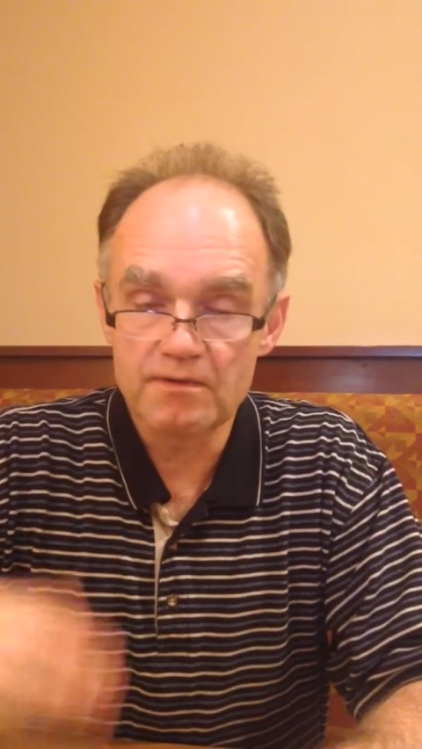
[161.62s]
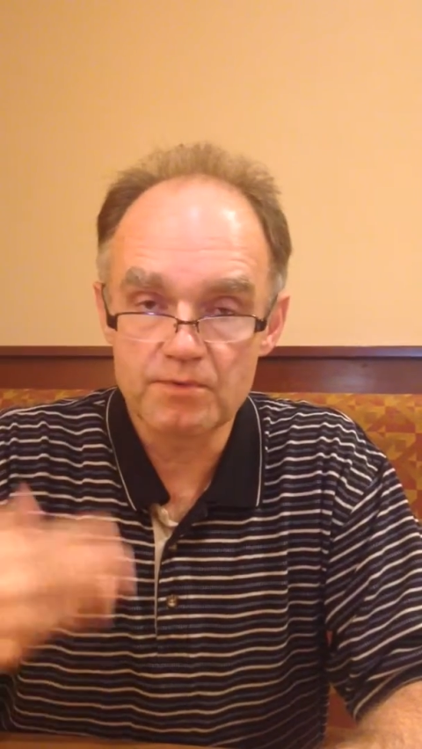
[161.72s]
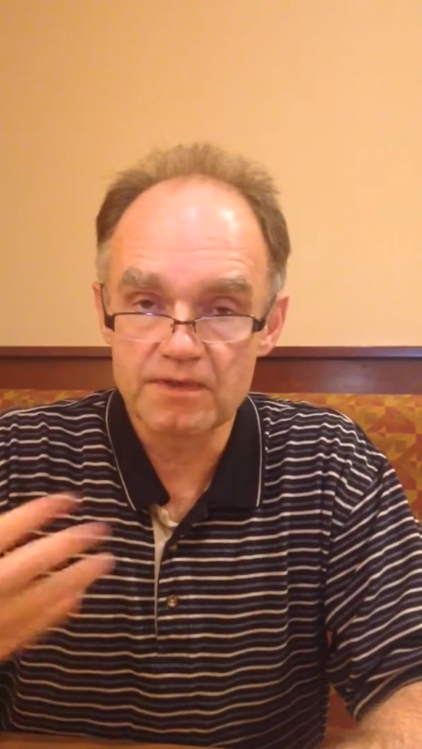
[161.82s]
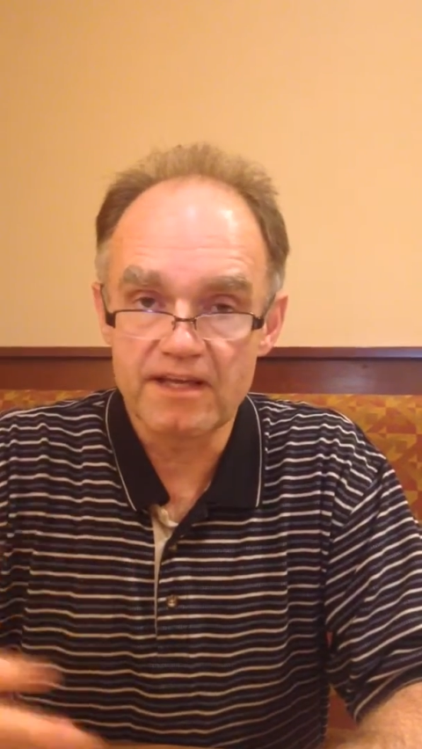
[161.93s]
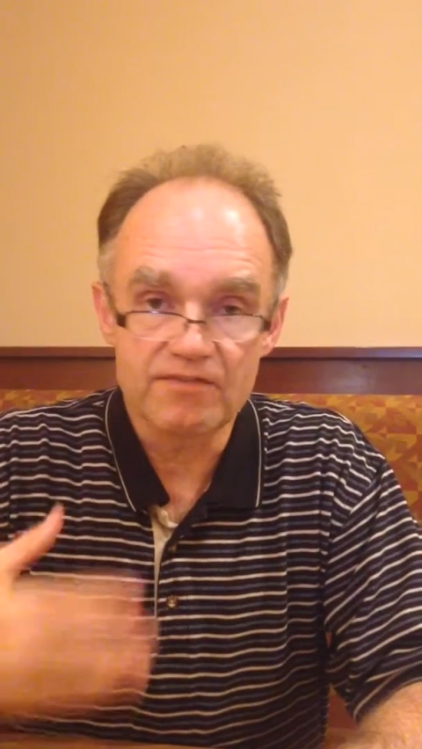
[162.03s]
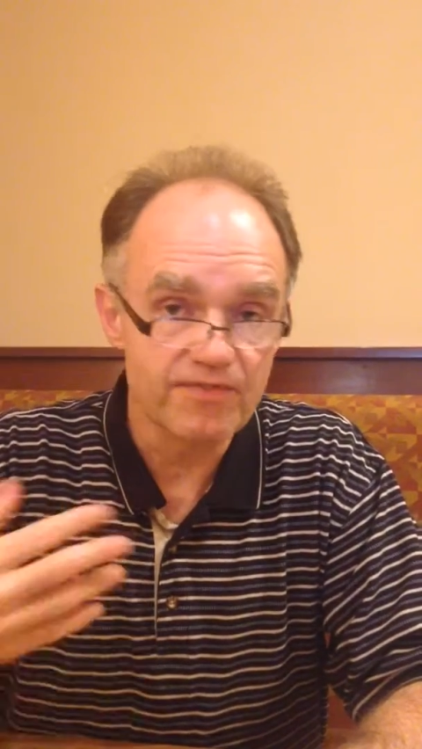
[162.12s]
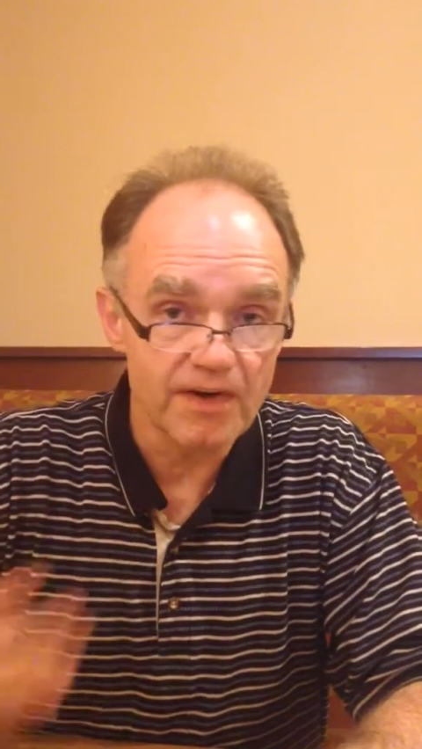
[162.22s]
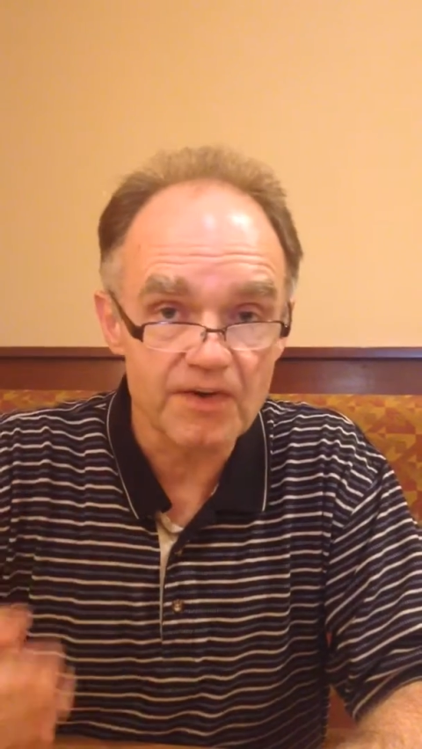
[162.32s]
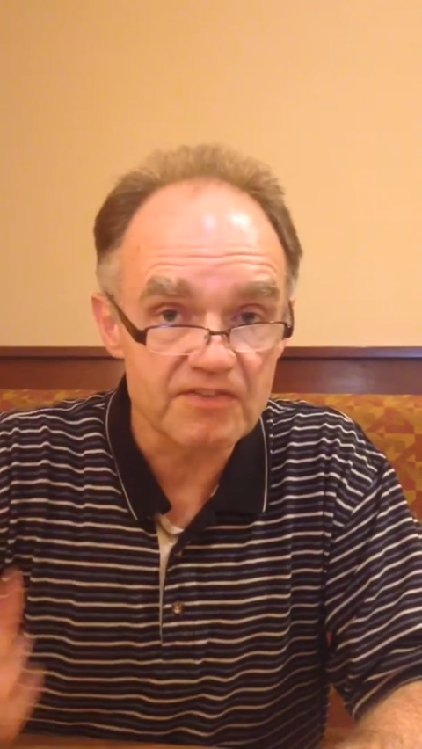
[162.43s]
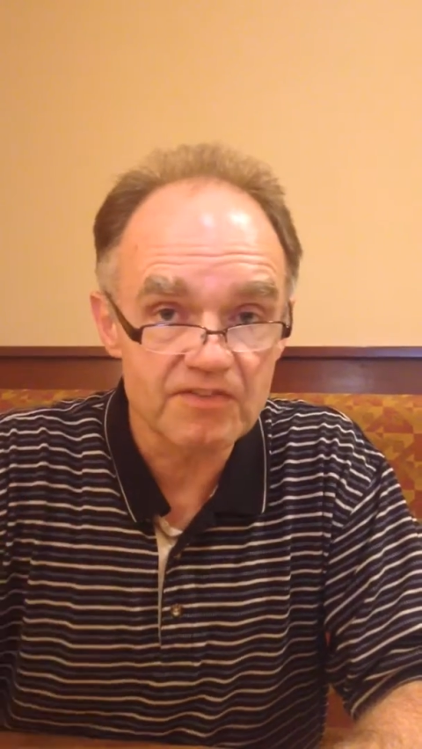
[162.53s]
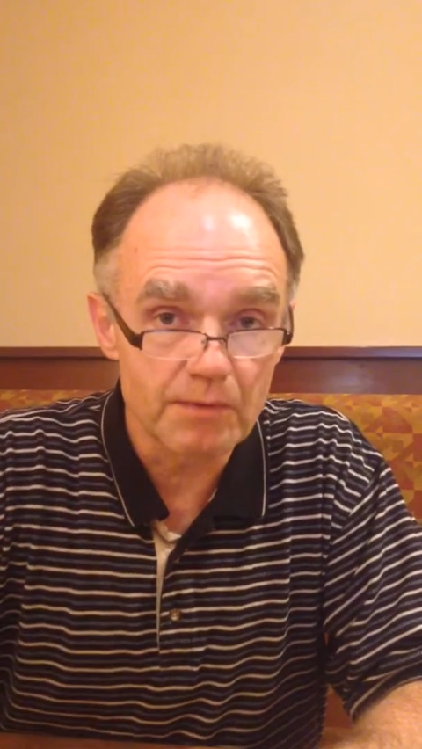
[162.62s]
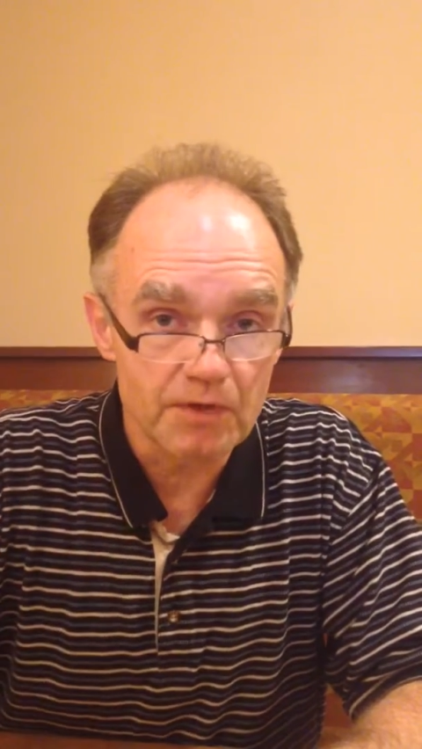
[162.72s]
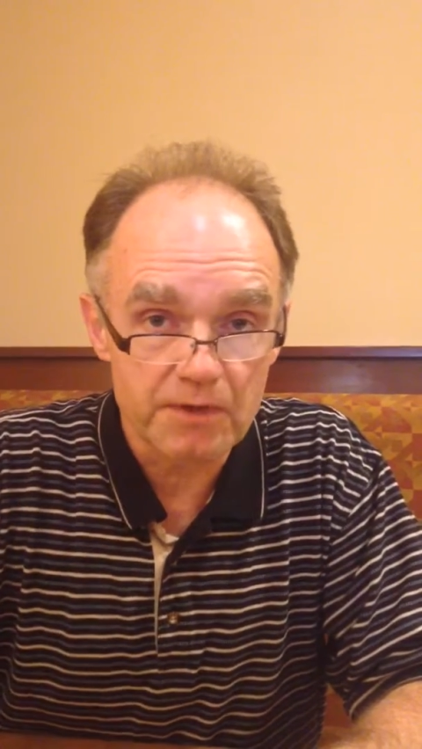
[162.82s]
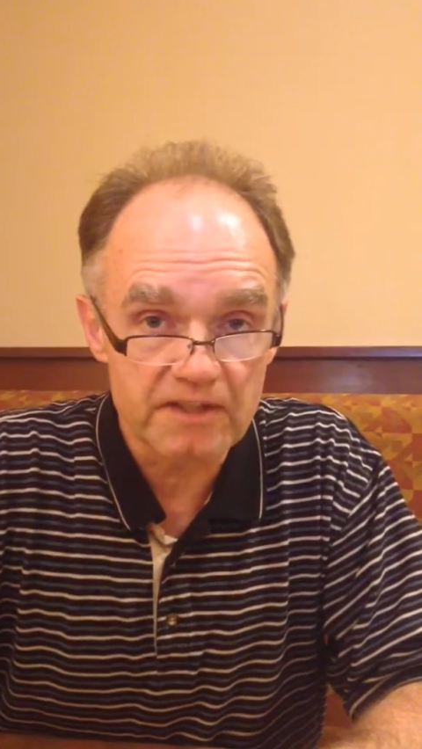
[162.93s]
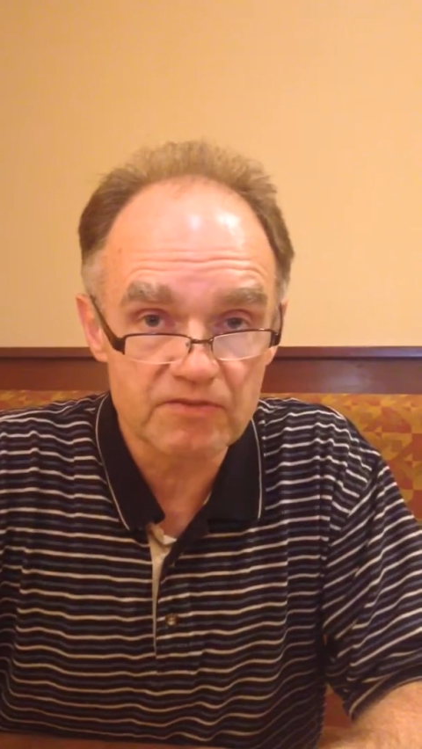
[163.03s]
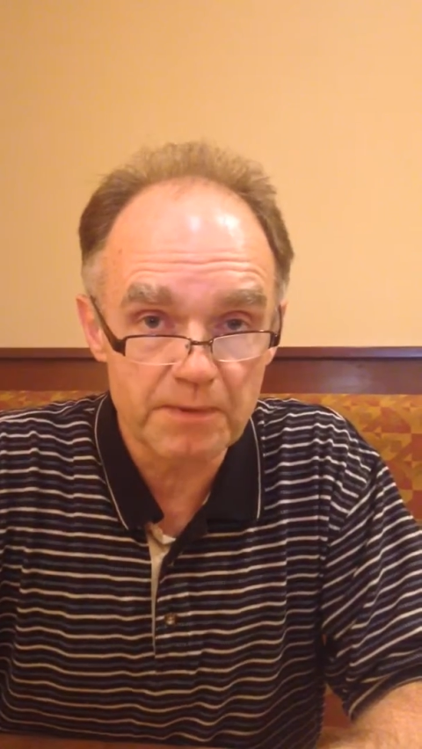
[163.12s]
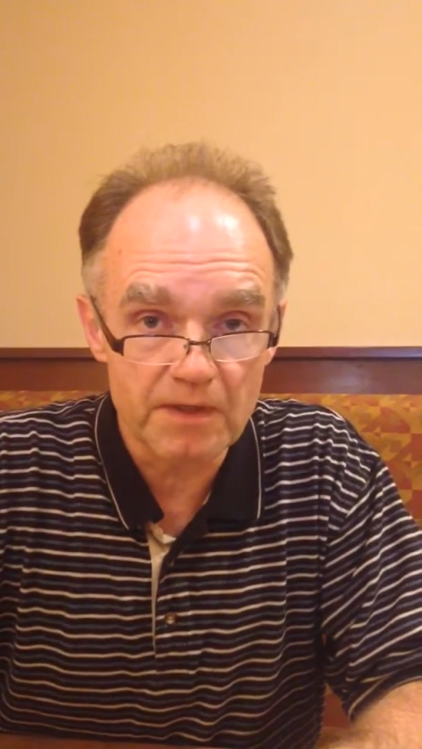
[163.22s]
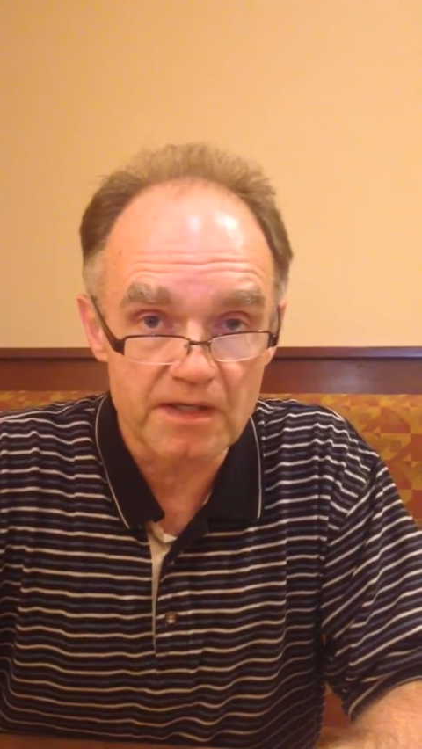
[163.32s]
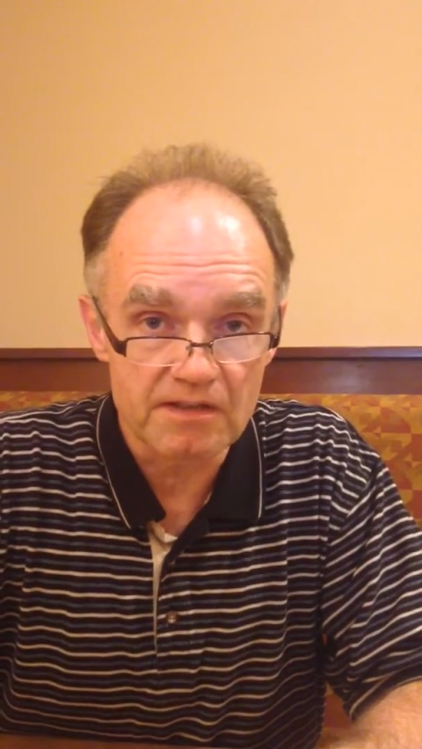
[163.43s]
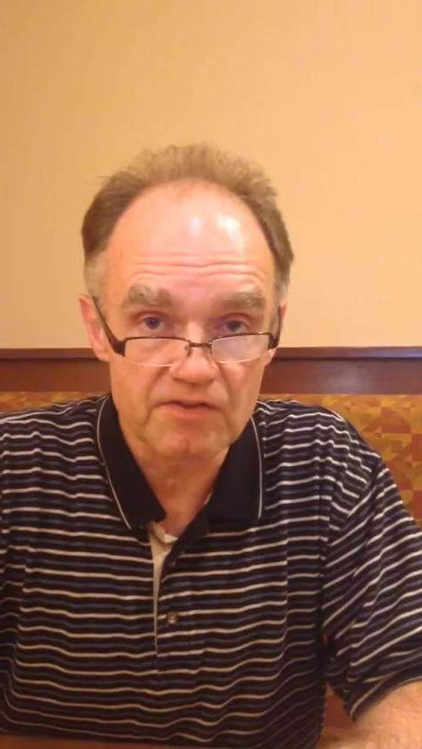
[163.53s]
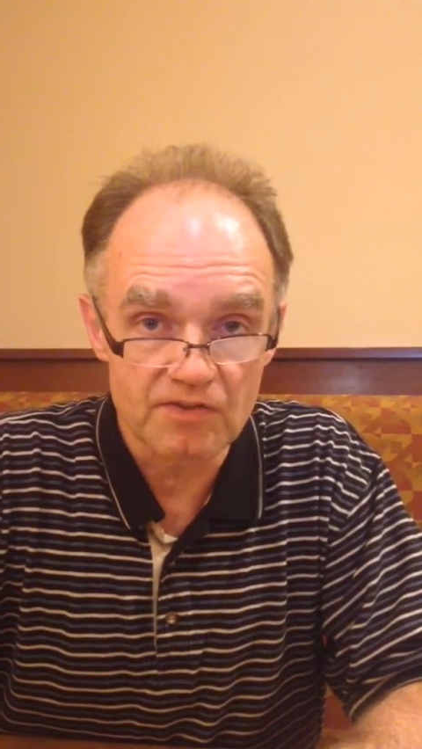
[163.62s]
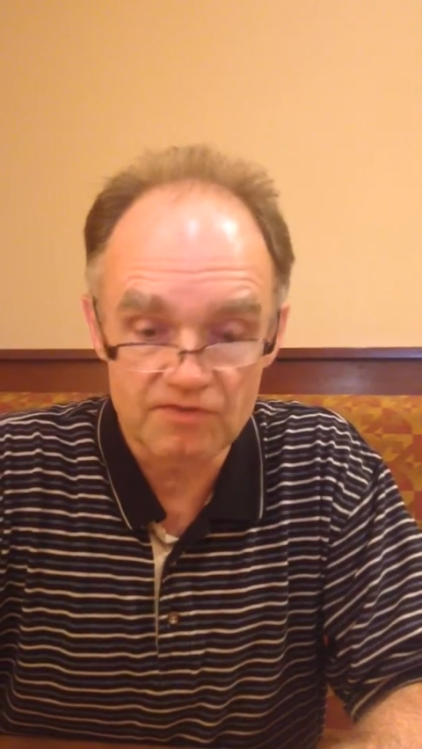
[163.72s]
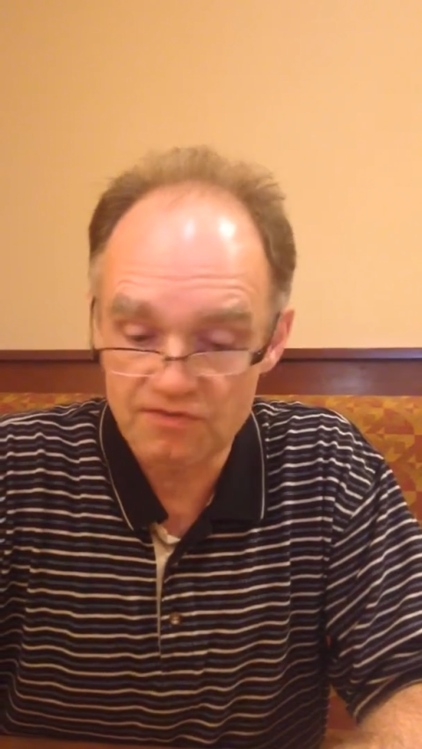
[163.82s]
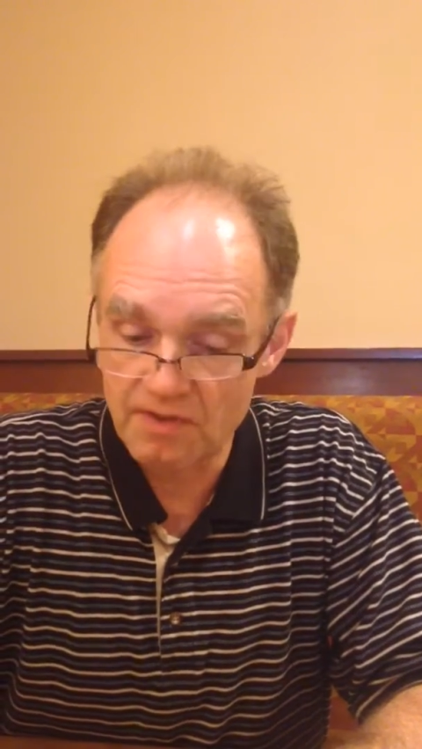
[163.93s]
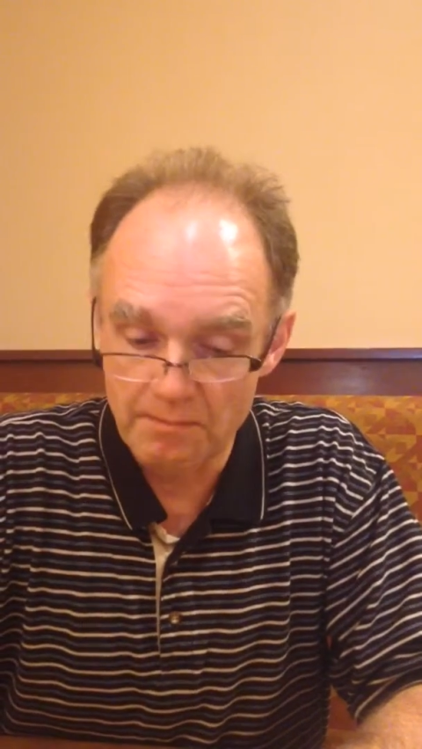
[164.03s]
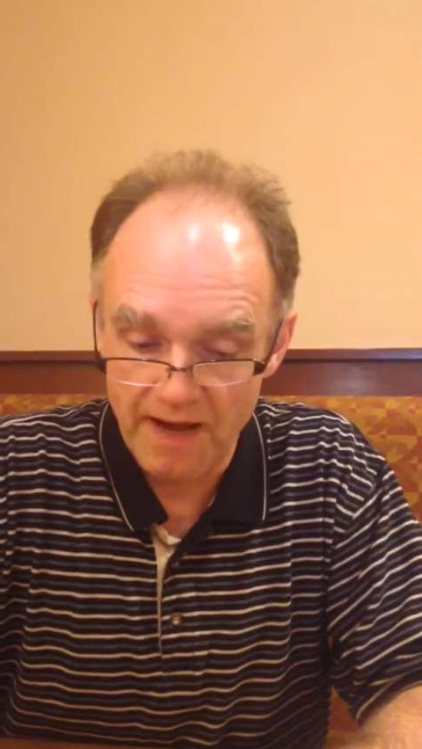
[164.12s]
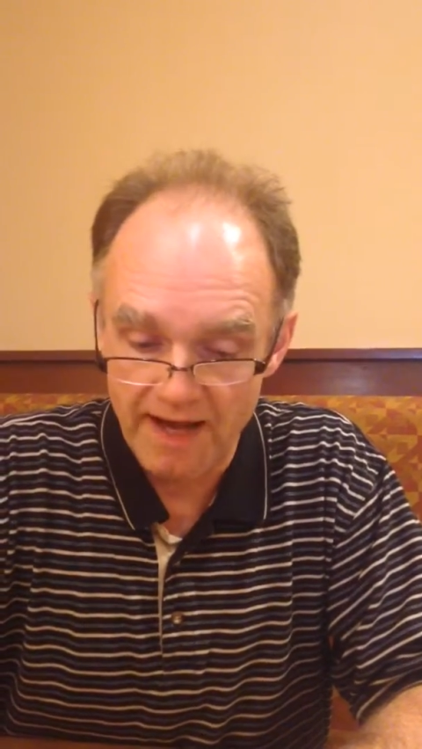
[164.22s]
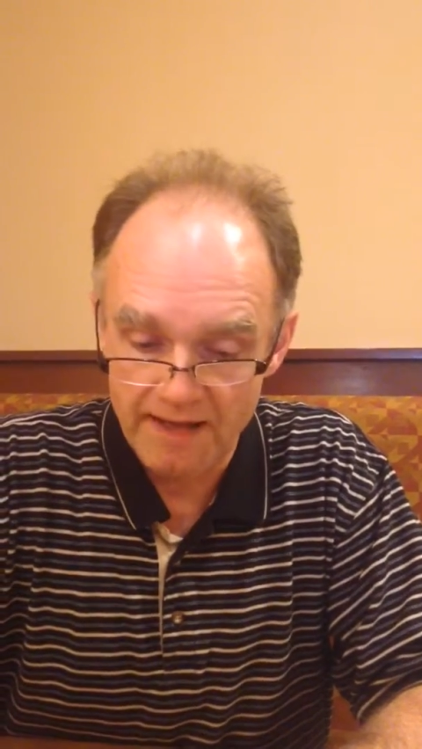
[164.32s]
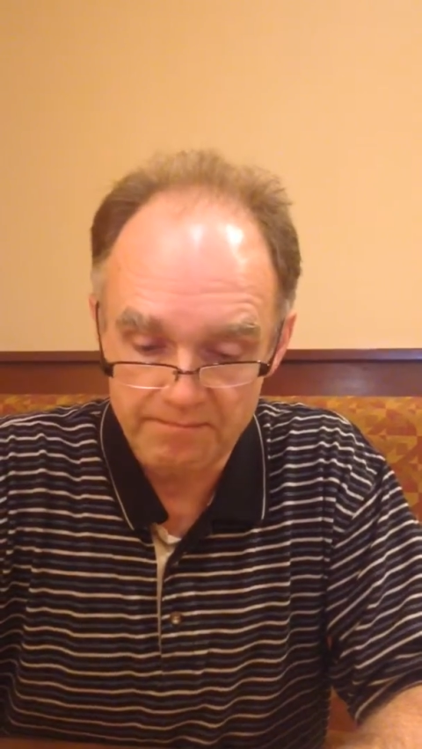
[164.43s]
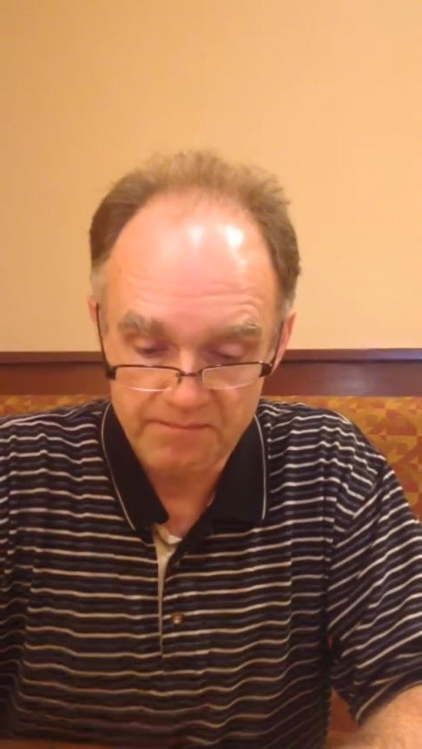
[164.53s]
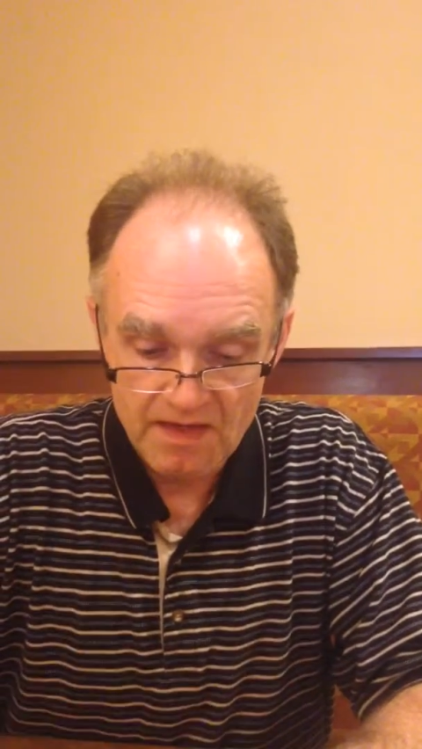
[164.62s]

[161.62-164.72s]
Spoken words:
relayed very similar experiences to mine.